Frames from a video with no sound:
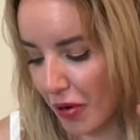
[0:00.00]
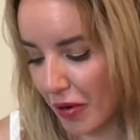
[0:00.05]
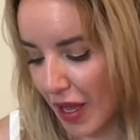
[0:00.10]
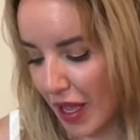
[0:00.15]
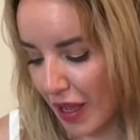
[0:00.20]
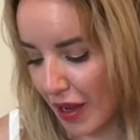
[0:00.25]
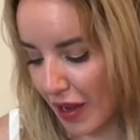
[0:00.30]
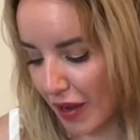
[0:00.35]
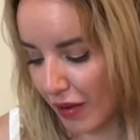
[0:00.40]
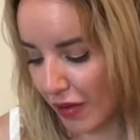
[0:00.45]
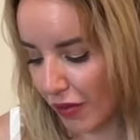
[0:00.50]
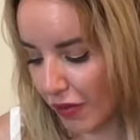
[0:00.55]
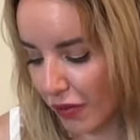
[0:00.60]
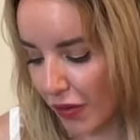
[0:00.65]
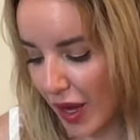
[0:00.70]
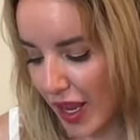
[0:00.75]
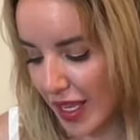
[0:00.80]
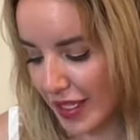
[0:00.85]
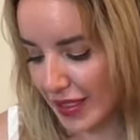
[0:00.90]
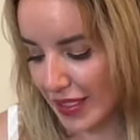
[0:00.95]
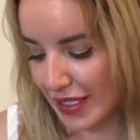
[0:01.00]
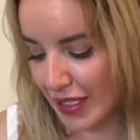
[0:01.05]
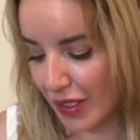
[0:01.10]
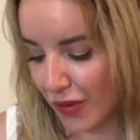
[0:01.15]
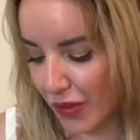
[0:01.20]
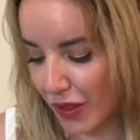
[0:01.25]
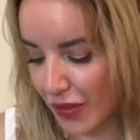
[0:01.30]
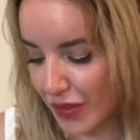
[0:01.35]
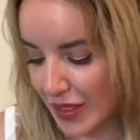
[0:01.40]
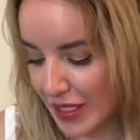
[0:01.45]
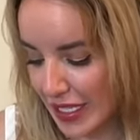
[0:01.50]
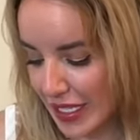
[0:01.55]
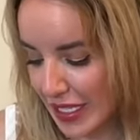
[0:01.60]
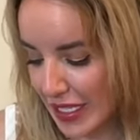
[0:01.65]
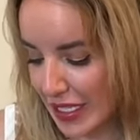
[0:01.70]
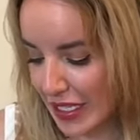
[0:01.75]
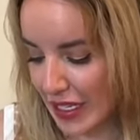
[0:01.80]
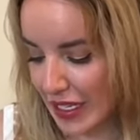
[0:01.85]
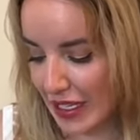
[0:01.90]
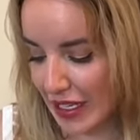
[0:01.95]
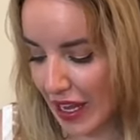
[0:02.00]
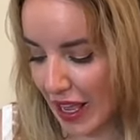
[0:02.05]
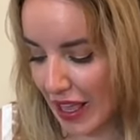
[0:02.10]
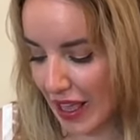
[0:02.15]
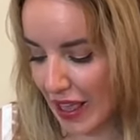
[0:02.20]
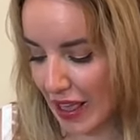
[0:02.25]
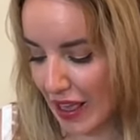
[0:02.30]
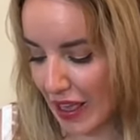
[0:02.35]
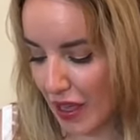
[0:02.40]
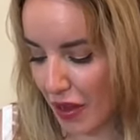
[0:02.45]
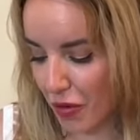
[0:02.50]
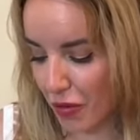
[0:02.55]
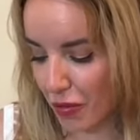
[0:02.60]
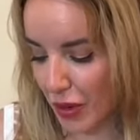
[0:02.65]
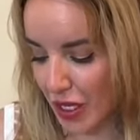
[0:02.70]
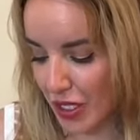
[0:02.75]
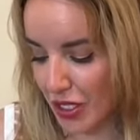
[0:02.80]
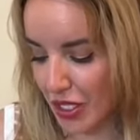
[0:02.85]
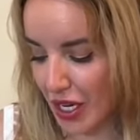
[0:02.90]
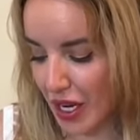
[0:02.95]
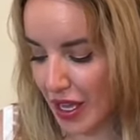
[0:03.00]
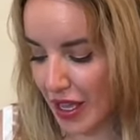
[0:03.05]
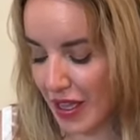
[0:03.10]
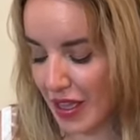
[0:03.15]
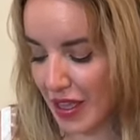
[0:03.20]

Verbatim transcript: in France it's fifteen, in Russia